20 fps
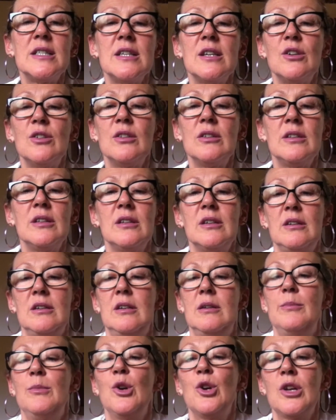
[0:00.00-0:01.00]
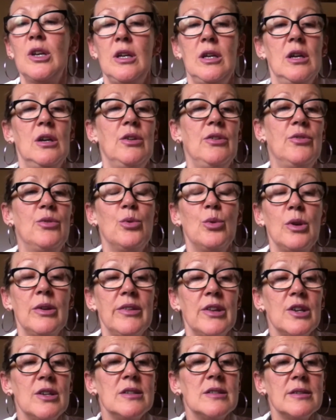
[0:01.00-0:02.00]
Oh no, I'm not going to go through all
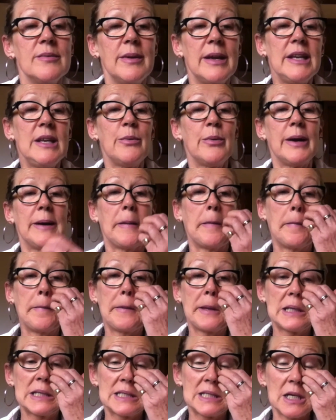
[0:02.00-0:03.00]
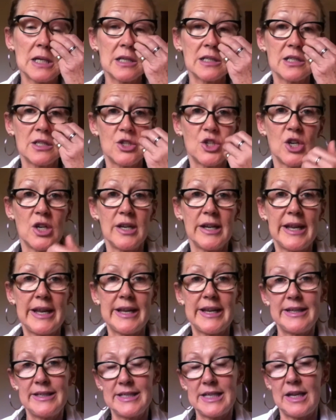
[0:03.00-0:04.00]
of those. Anyway, it starts to try and
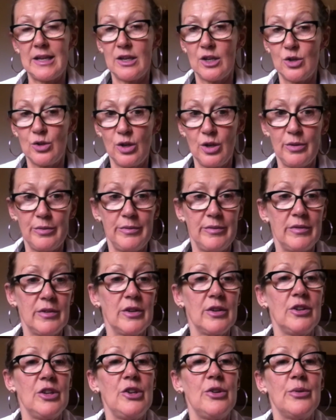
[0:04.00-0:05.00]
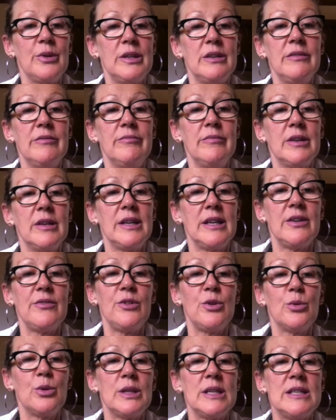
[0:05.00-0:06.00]
get technical on you and
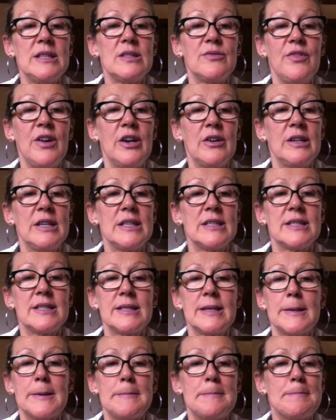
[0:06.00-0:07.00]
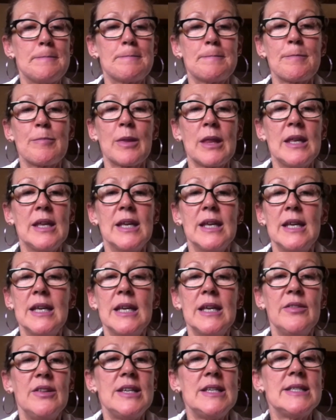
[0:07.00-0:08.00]
give you all these various
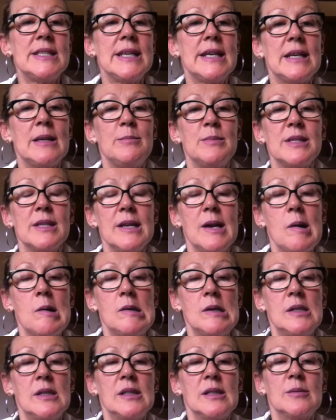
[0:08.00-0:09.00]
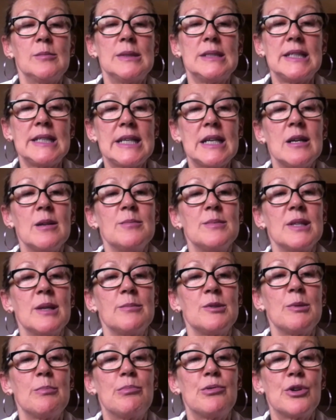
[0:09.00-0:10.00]
these names. And it comes
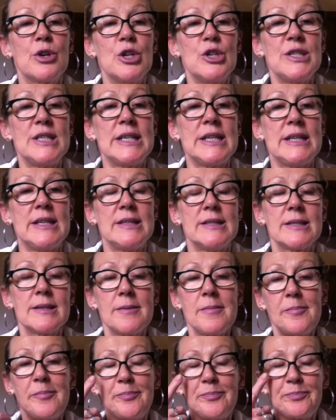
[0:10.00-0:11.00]
up to proteins.